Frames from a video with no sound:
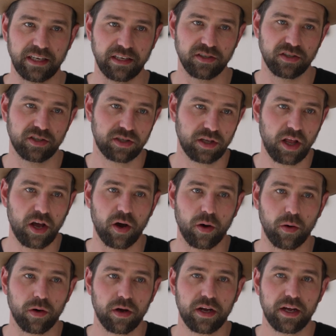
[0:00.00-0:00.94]
is
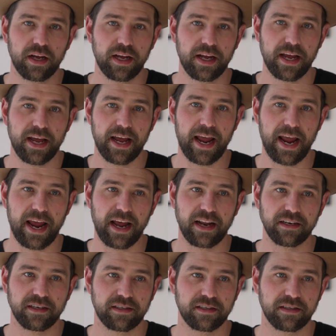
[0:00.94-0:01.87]
slow
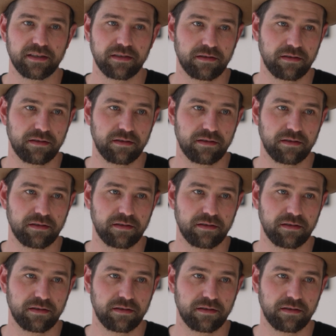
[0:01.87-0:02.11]
and